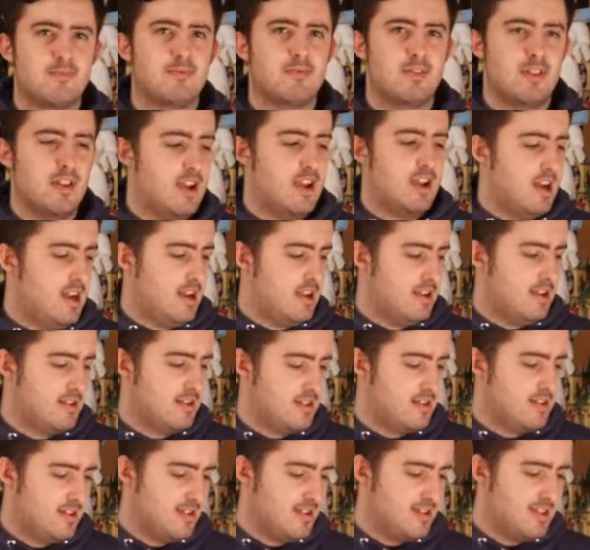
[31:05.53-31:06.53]
Yeah.
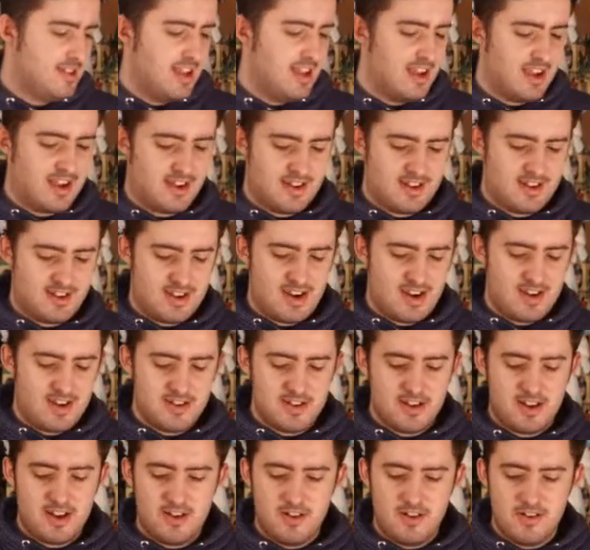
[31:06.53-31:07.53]
Okay. Like I
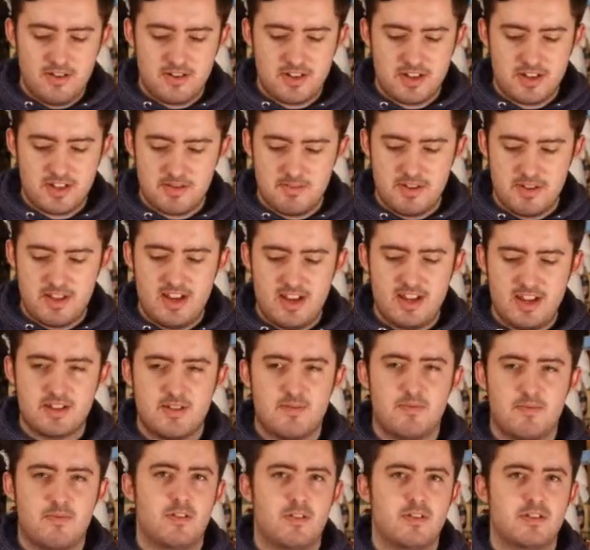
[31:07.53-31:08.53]
looked at some of these and
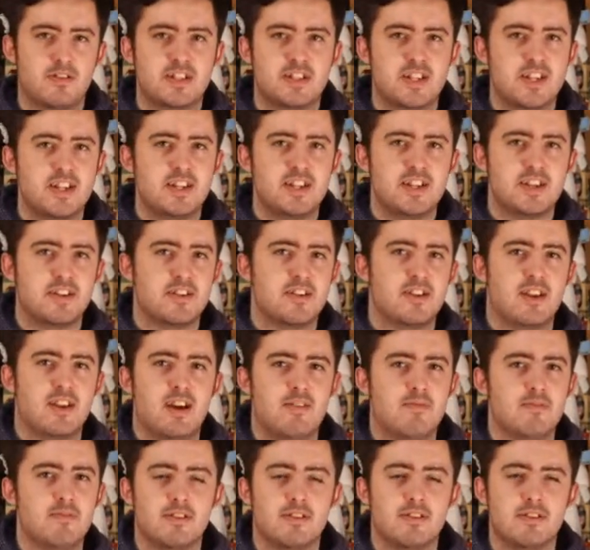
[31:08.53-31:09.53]
thought City could
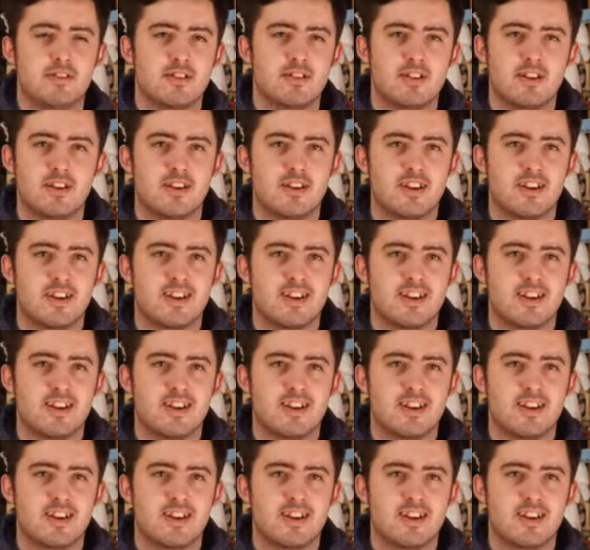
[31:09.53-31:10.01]
never like.